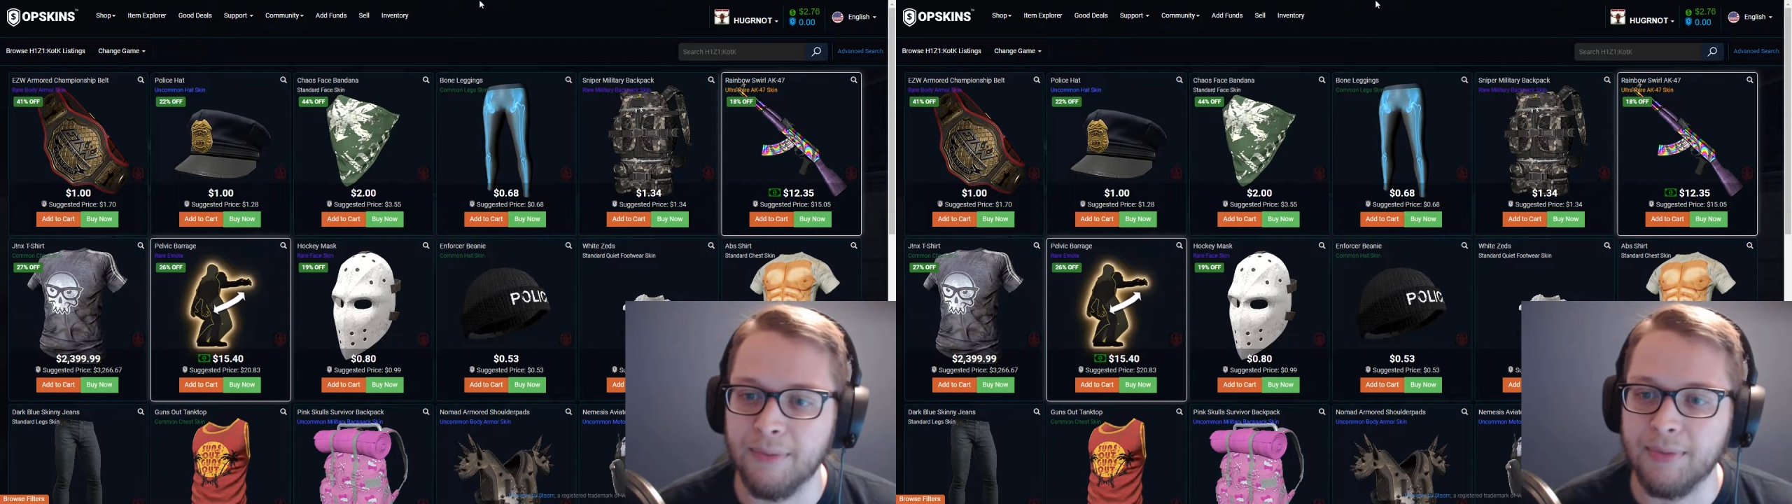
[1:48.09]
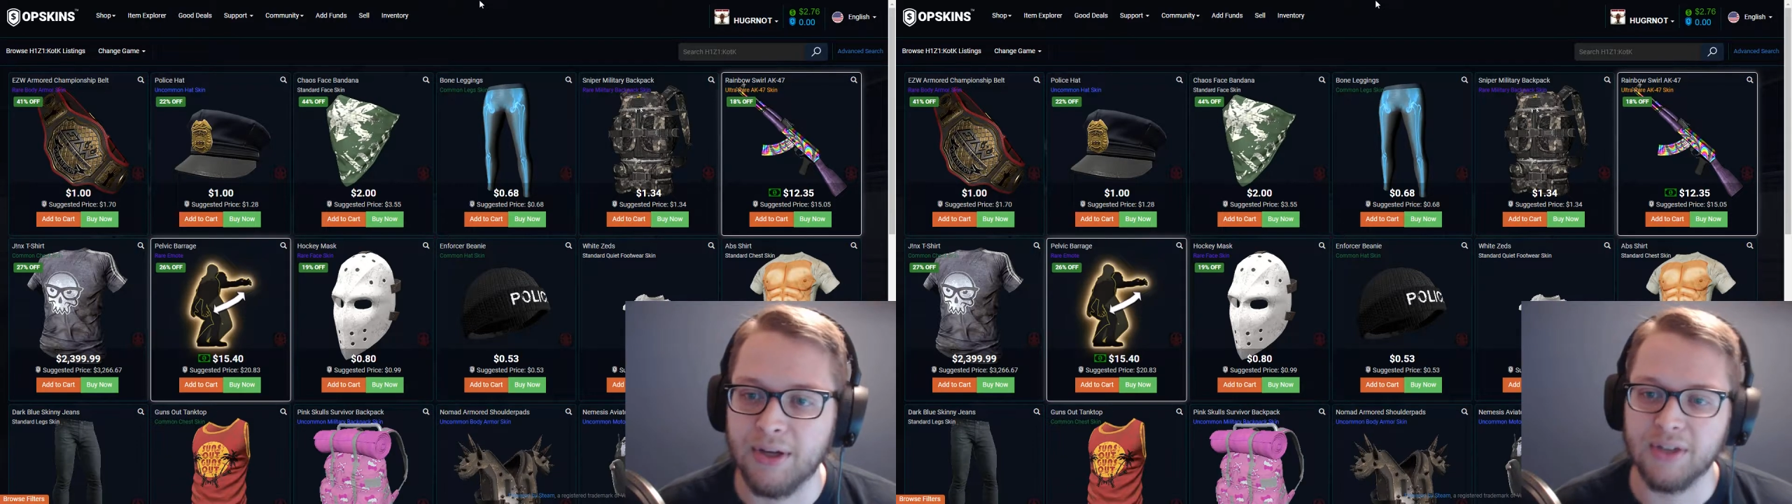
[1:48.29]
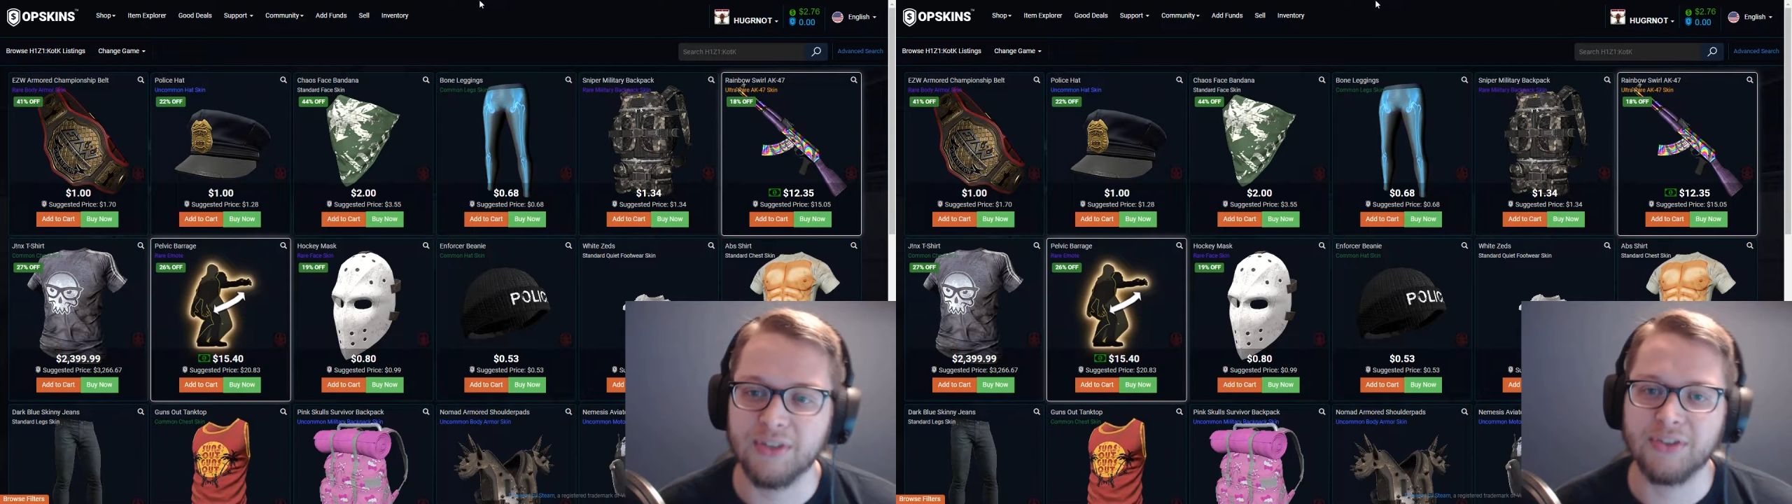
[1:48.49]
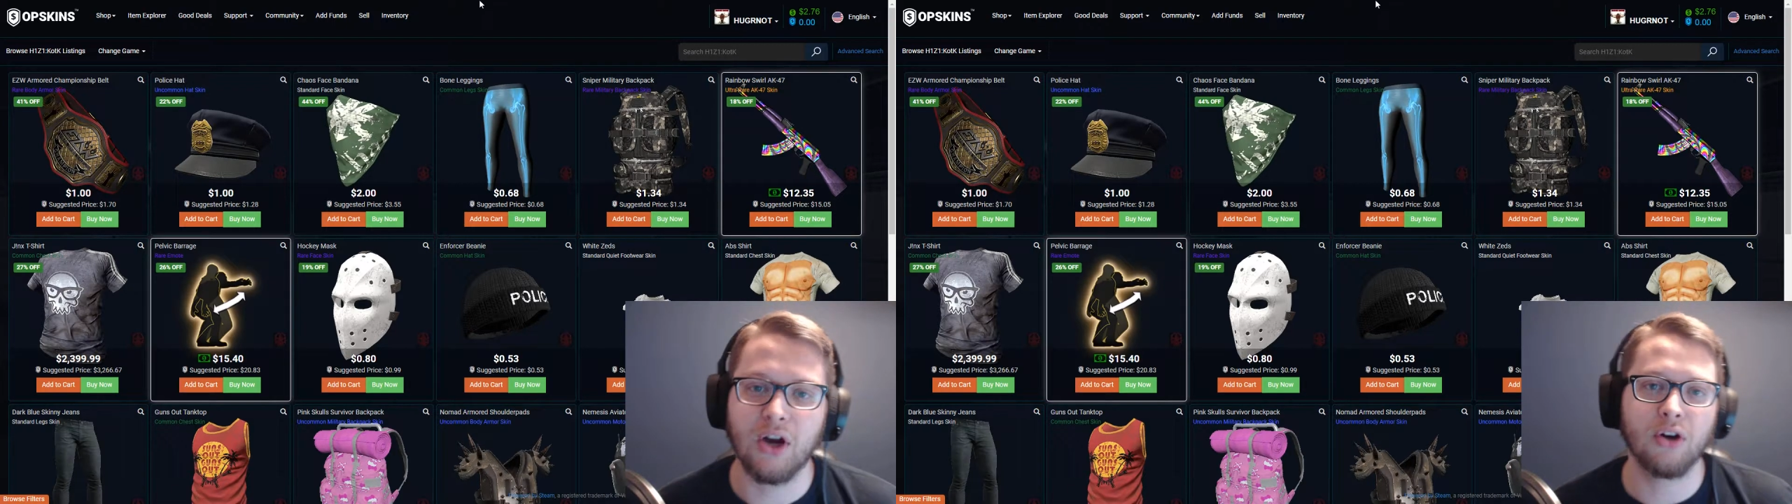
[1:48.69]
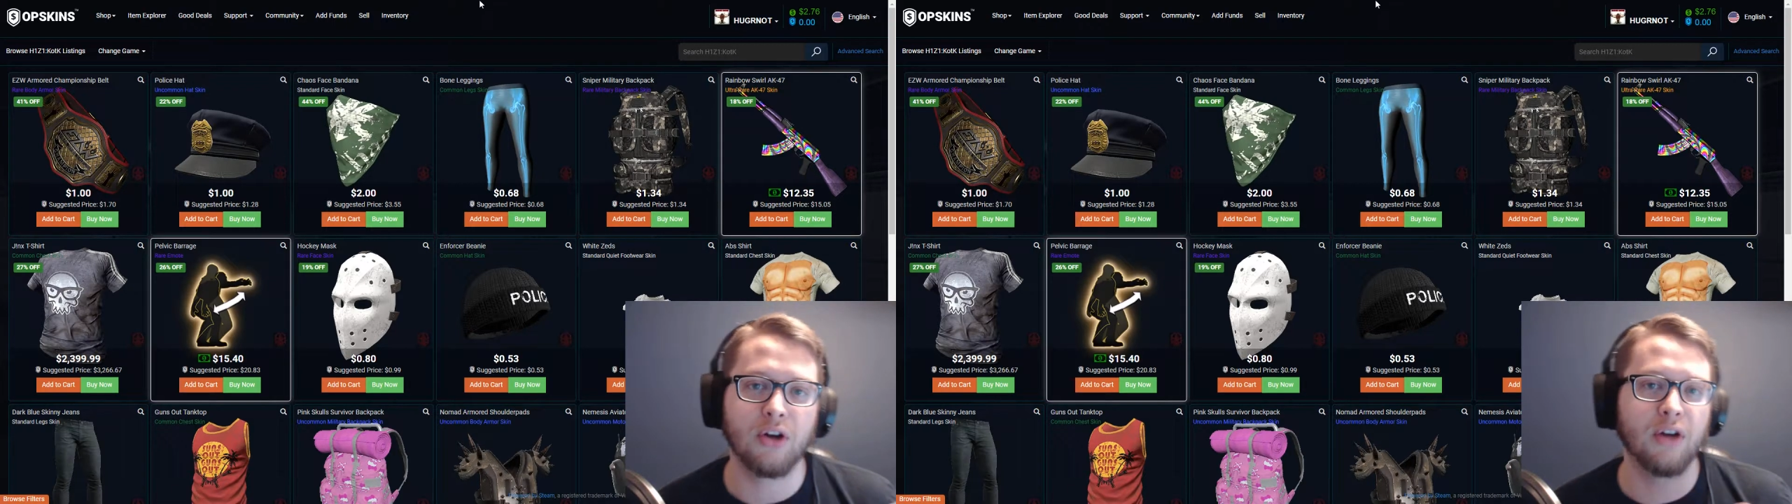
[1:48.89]
because
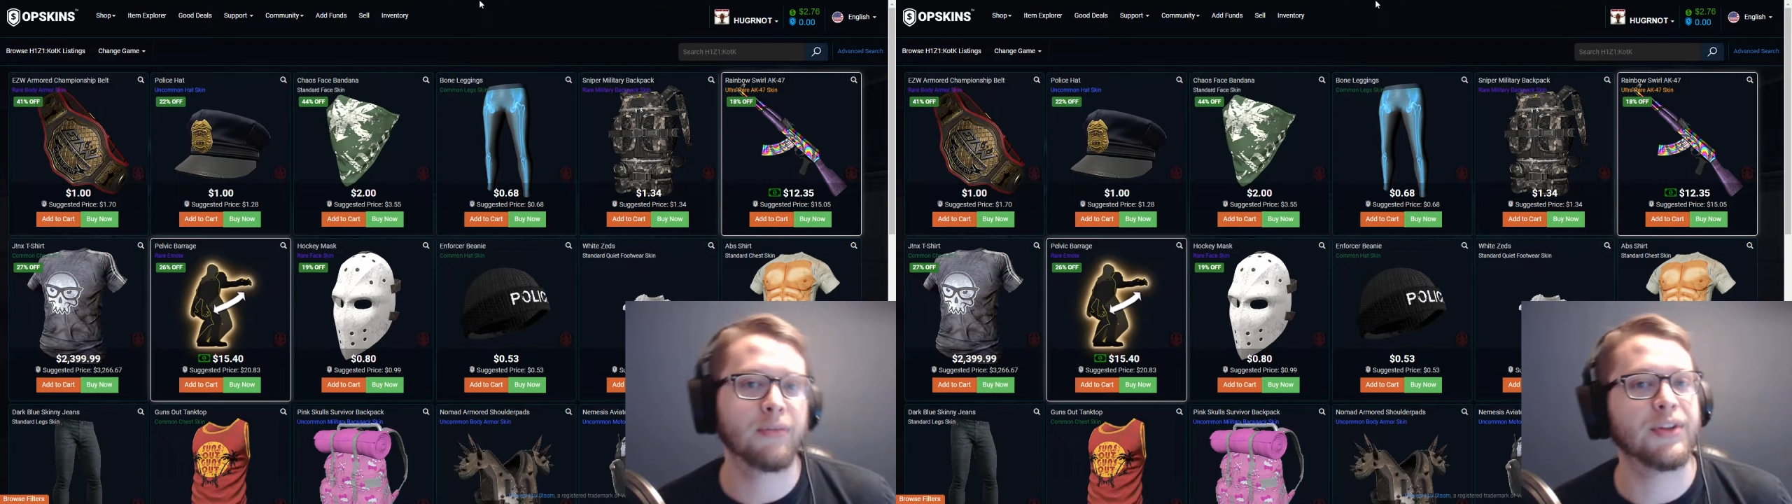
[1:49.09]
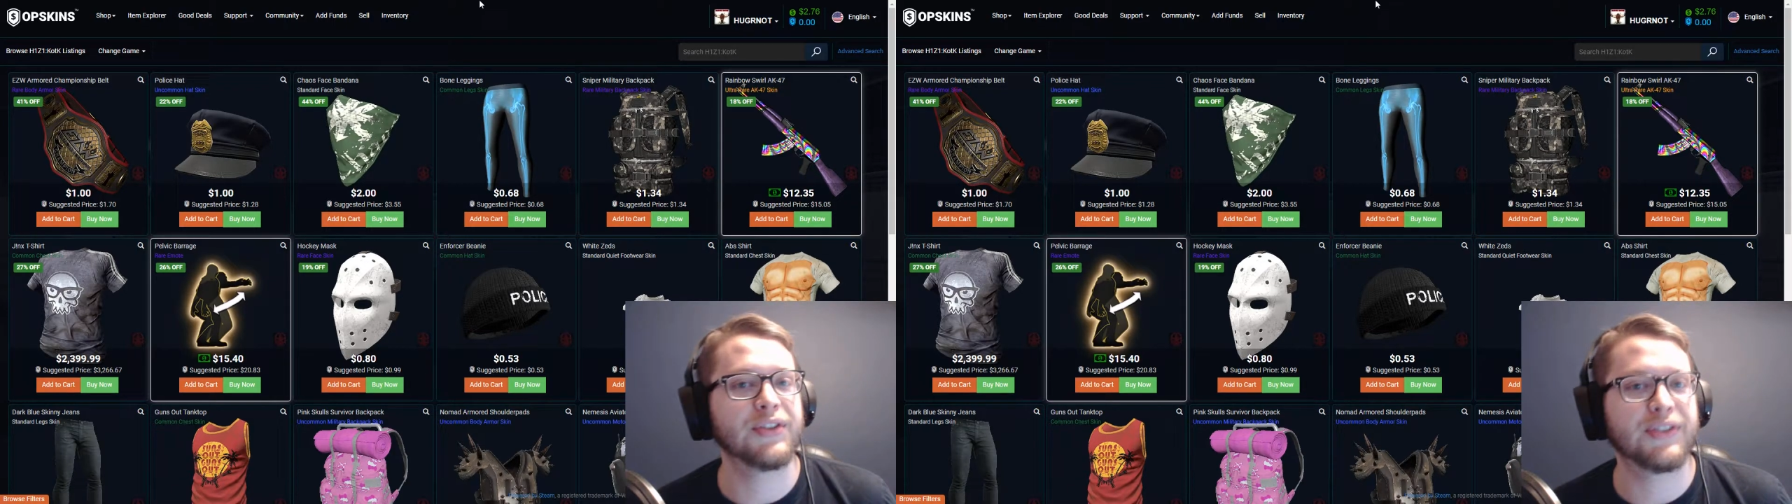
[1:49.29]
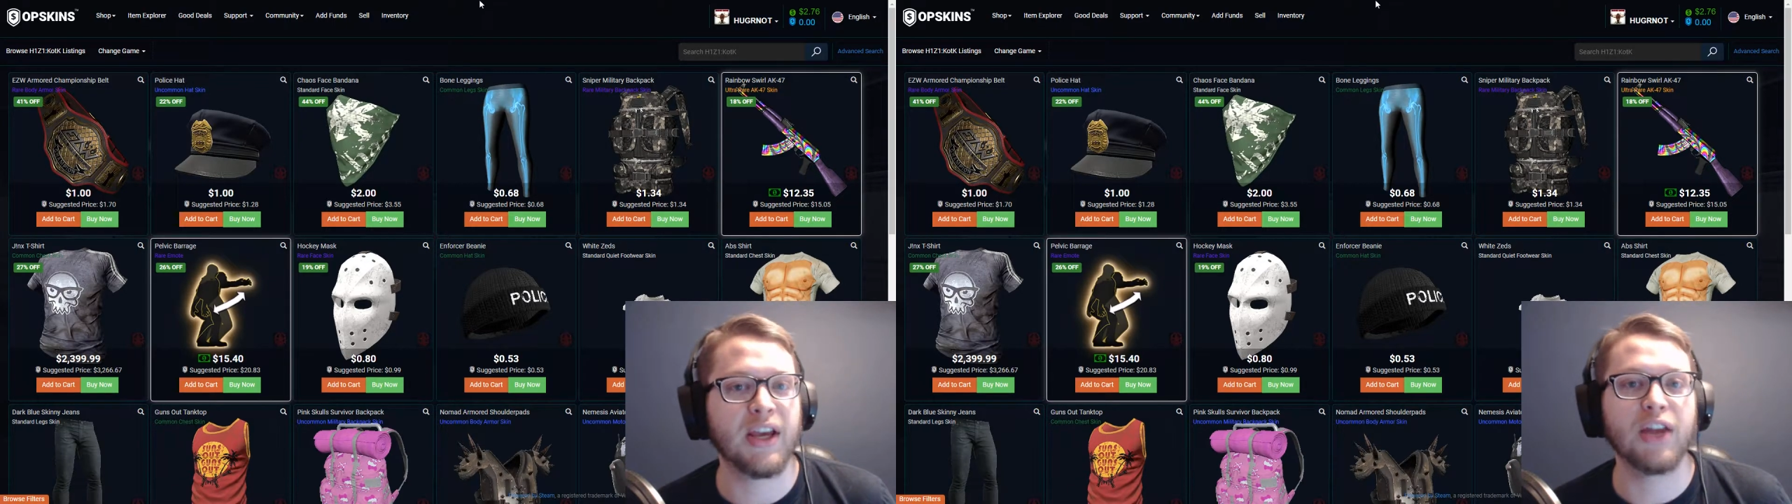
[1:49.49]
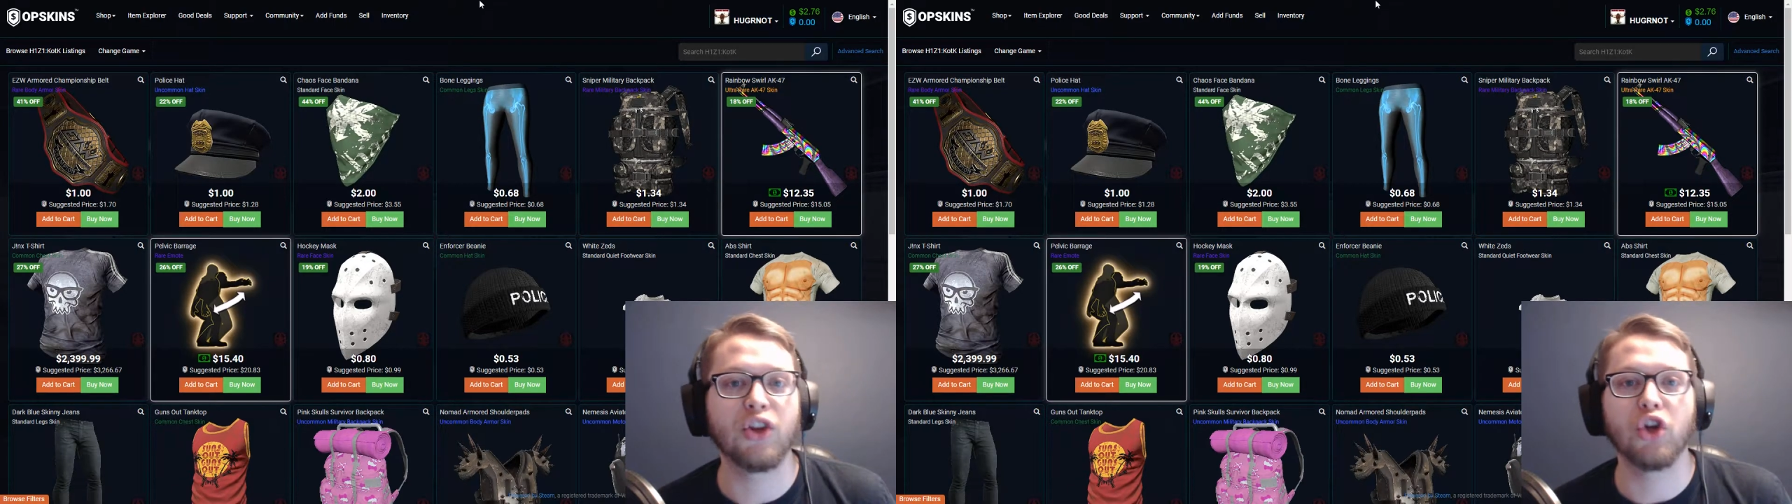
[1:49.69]
our government said